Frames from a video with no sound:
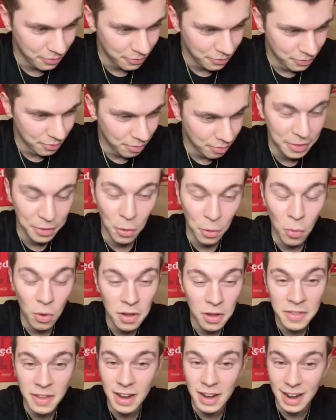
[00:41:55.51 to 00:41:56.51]
but nice the
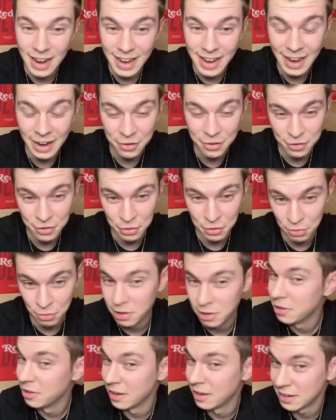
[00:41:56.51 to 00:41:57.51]
one that I actually
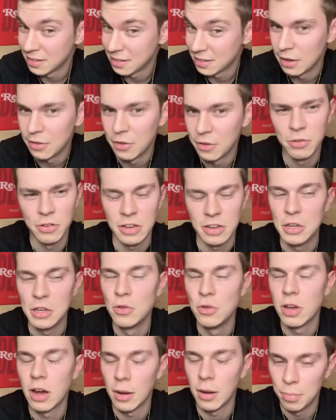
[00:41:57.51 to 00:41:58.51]
really liked, that there was like
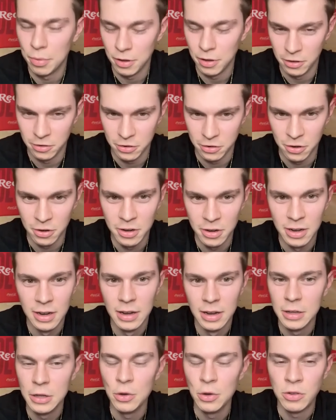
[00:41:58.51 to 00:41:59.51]
Utah Blizzard,
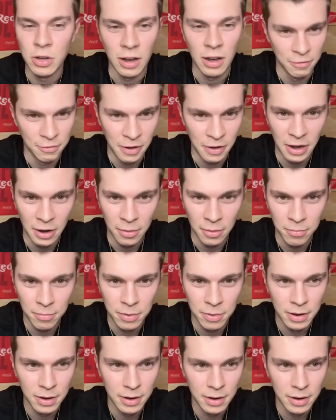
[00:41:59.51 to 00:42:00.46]
Utah Venom,